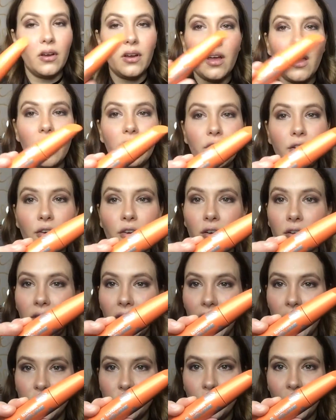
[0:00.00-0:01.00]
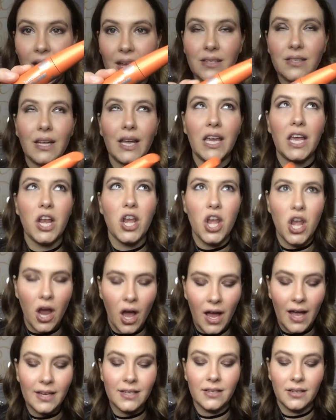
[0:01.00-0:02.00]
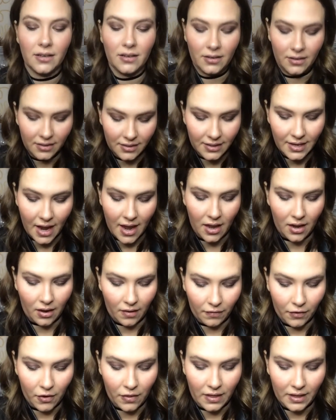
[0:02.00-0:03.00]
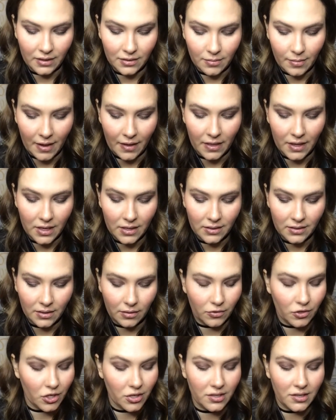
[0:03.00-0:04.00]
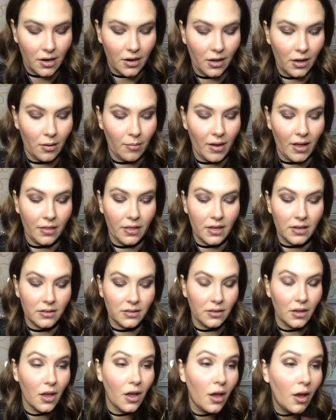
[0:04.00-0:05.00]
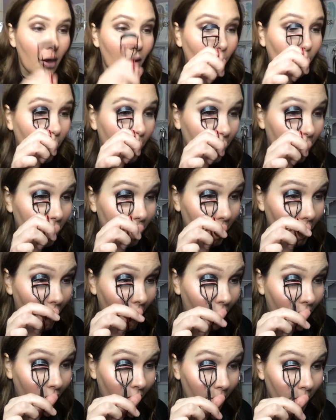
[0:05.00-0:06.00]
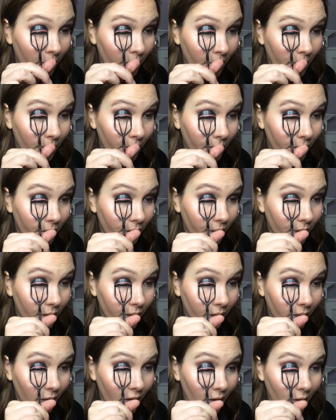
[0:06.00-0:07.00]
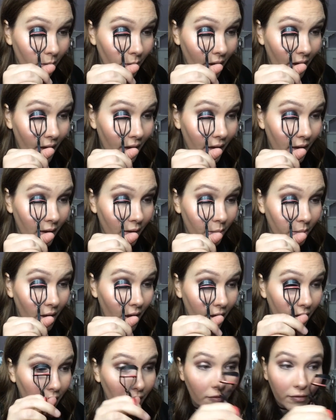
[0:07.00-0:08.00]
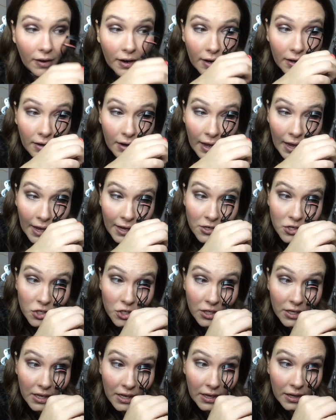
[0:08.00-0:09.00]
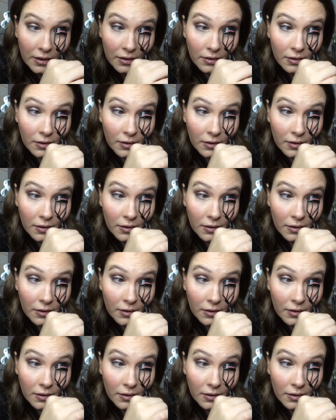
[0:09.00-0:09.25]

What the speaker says: CoverGirl Lash Blast. I cannot say enough good things about this. I was just talking about this with my blogging friend, Ashley.